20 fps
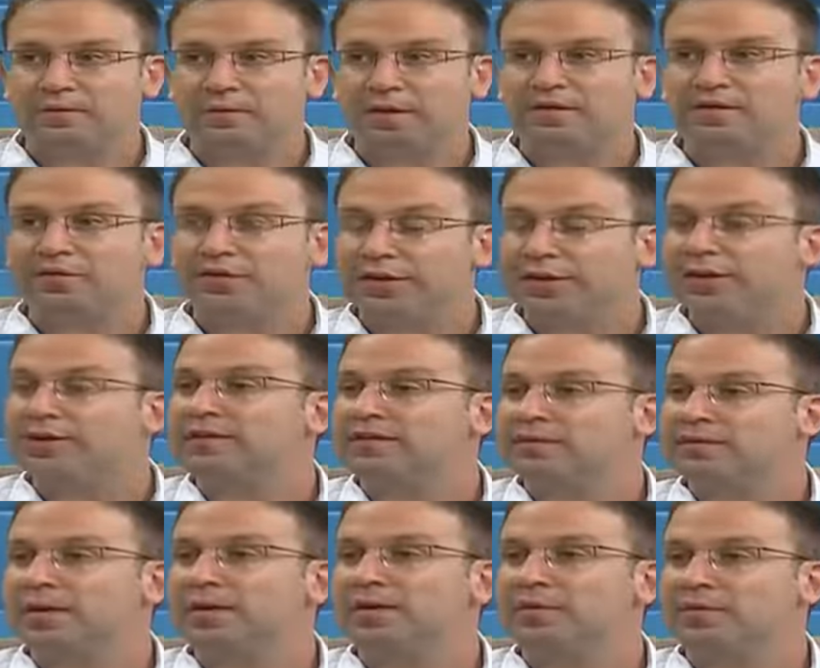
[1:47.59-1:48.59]
It really
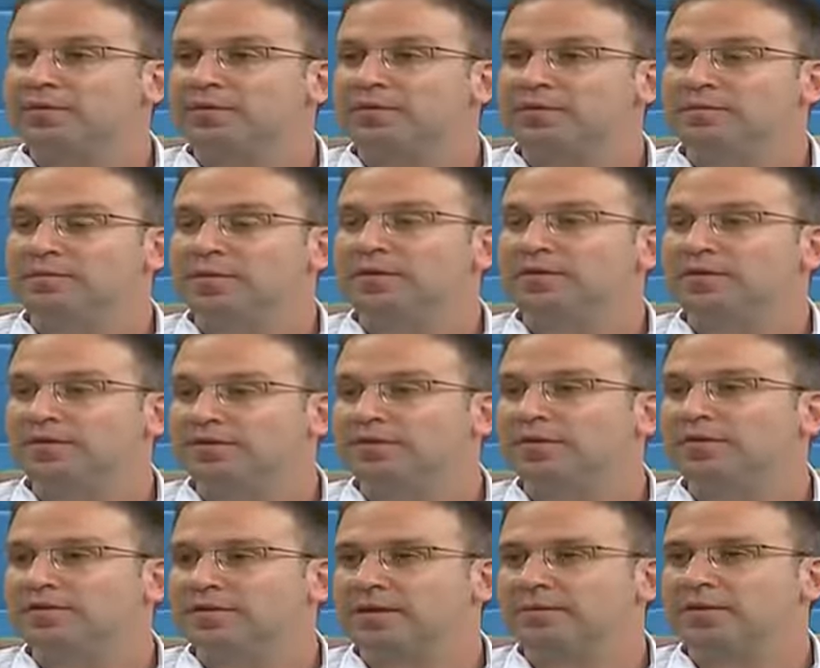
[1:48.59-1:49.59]
does play an important part as
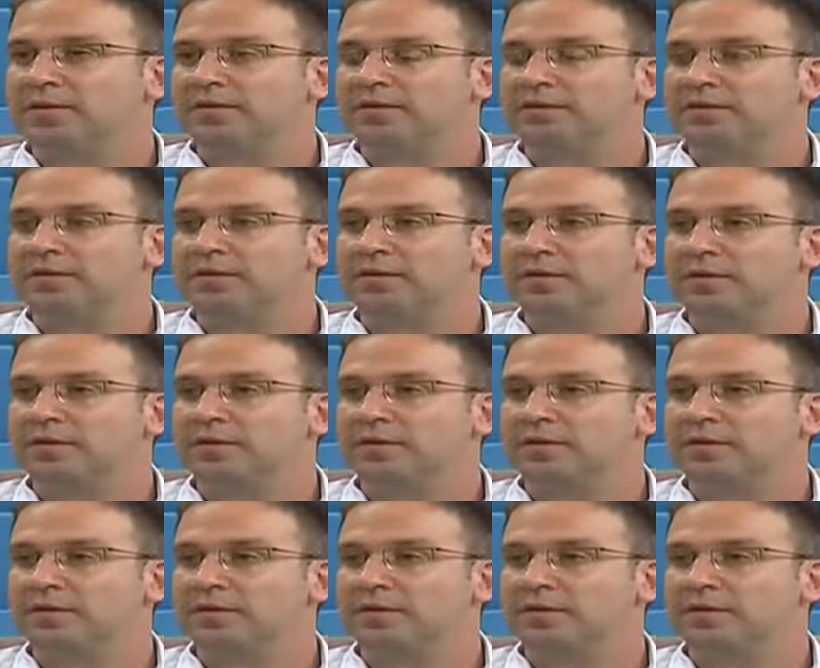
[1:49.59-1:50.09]
far as I'm concerned.